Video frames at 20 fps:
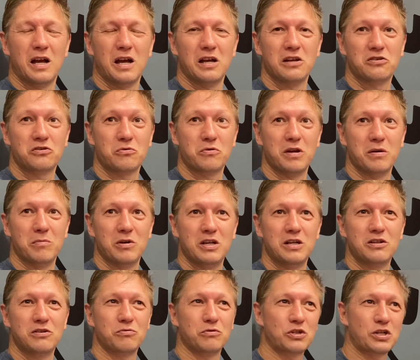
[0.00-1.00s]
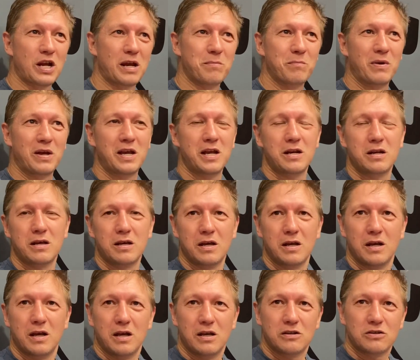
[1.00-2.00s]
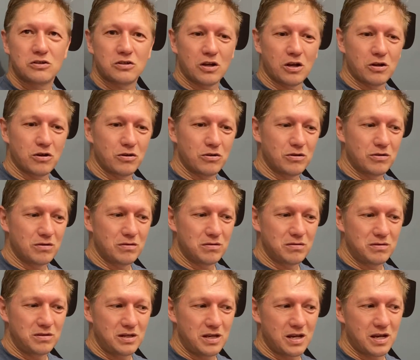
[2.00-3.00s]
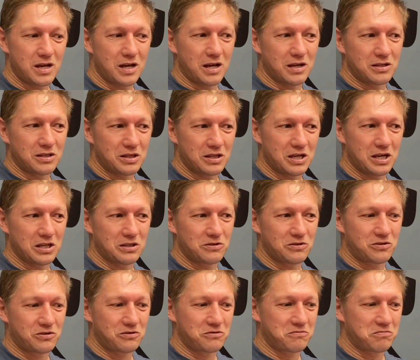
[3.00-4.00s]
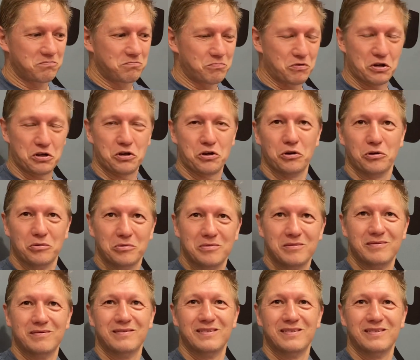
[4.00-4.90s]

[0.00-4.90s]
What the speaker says: square meters, which ain't bad. So yeah, that's pretty cool.